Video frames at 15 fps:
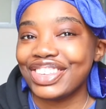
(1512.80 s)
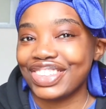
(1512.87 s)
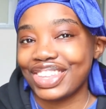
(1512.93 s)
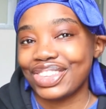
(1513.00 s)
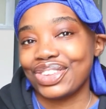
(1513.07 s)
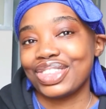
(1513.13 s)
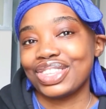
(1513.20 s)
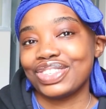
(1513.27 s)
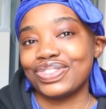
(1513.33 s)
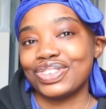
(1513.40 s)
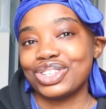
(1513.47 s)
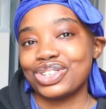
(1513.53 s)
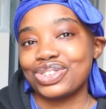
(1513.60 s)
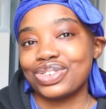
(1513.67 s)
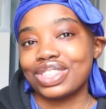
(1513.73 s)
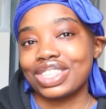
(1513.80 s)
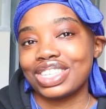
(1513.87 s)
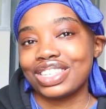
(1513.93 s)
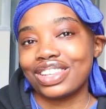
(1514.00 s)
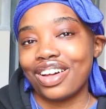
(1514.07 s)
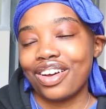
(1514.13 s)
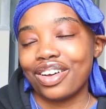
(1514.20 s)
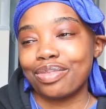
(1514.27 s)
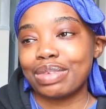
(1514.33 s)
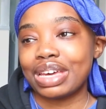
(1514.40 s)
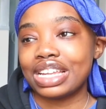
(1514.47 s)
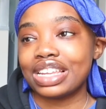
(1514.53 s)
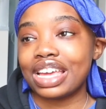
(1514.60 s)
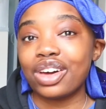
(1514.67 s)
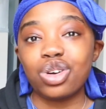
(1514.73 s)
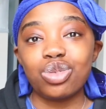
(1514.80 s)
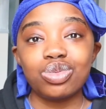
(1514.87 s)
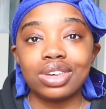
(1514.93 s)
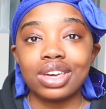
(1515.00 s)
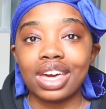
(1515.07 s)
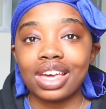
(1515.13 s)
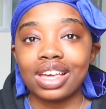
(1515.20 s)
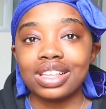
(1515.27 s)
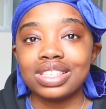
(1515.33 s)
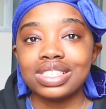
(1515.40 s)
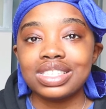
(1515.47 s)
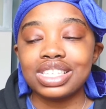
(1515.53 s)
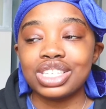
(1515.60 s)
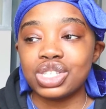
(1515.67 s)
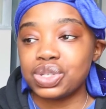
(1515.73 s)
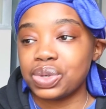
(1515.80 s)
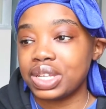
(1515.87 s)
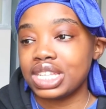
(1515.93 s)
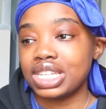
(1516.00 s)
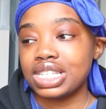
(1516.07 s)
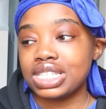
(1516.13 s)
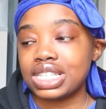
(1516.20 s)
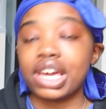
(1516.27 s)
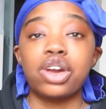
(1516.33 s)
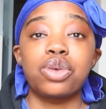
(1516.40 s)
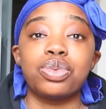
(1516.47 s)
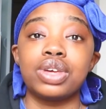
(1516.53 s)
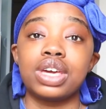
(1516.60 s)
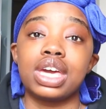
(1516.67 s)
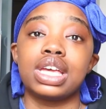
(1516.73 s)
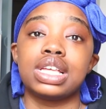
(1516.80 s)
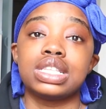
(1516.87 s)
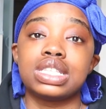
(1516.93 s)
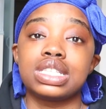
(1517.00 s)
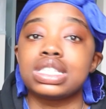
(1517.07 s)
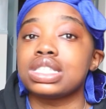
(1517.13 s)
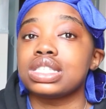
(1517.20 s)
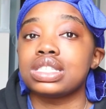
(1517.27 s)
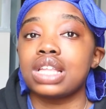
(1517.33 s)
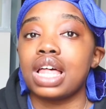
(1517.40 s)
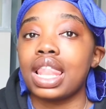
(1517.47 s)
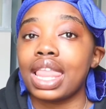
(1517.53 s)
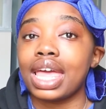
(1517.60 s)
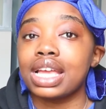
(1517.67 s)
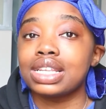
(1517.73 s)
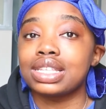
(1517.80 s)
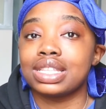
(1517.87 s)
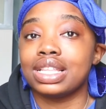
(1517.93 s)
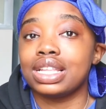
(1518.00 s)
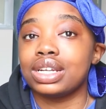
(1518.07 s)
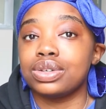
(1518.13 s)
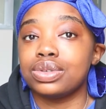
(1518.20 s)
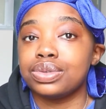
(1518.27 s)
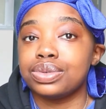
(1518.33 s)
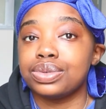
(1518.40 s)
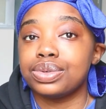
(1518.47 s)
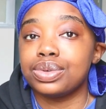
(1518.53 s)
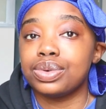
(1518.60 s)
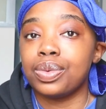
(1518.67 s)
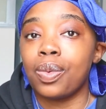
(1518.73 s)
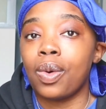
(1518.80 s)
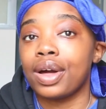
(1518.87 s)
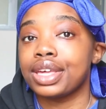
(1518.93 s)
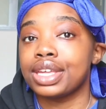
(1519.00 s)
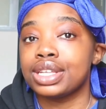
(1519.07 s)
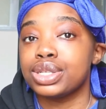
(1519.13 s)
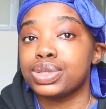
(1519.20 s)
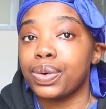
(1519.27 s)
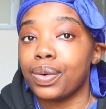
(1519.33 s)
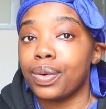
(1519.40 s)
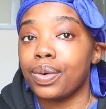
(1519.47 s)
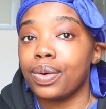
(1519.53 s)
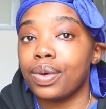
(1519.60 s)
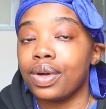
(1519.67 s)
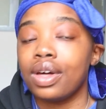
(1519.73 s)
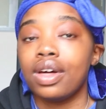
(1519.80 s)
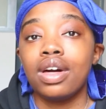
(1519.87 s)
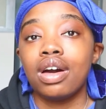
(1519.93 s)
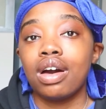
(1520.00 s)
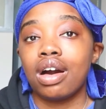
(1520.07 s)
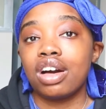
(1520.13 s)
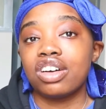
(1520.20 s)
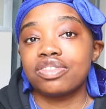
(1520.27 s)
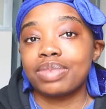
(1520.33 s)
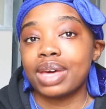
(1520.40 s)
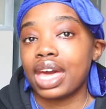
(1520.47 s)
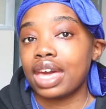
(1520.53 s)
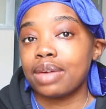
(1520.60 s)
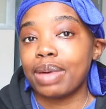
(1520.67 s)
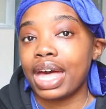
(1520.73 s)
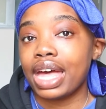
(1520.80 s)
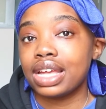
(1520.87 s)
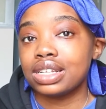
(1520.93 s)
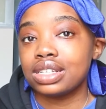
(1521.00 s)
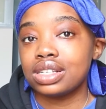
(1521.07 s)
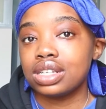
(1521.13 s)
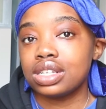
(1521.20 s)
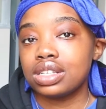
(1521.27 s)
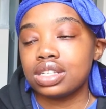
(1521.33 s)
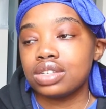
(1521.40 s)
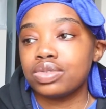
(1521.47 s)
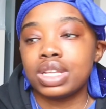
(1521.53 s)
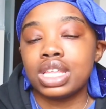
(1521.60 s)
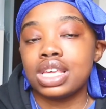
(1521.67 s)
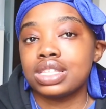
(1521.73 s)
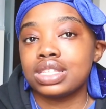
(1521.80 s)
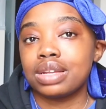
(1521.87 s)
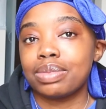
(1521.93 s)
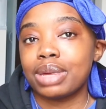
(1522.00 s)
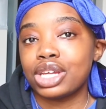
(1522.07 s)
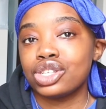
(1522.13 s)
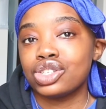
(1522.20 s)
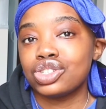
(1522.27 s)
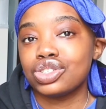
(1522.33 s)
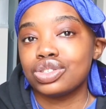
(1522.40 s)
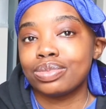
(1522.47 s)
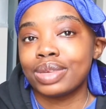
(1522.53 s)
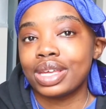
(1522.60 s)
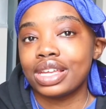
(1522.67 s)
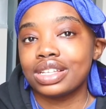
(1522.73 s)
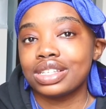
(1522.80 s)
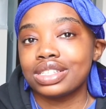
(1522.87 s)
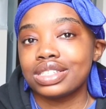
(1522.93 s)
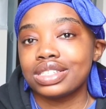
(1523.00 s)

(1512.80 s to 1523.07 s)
So that's why this video took this long. But I hope you guys enjoyed it. I hope you guys liked the little walk-in tour of my iPad. It really isn't much, but